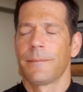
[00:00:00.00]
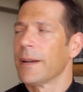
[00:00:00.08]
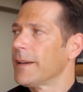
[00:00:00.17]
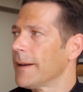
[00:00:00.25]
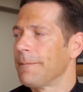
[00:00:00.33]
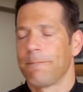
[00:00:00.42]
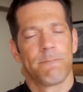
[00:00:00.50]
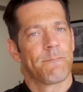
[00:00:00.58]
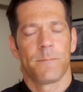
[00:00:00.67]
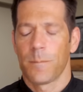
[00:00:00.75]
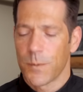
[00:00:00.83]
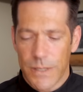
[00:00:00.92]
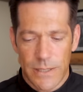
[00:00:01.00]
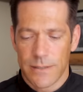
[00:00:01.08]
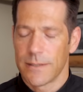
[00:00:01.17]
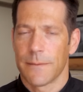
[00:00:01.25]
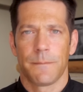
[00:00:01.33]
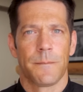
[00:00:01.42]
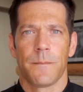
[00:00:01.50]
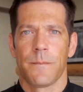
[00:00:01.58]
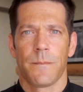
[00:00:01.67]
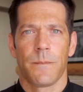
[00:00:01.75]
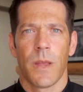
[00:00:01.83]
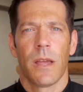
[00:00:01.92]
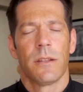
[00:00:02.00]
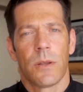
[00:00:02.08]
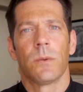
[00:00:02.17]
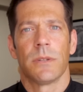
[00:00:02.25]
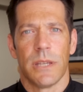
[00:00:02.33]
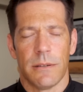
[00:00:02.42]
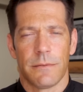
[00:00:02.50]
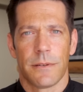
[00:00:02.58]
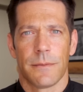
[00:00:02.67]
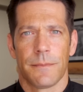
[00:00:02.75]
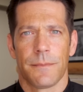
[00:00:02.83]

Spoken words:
Again, please, don't leave.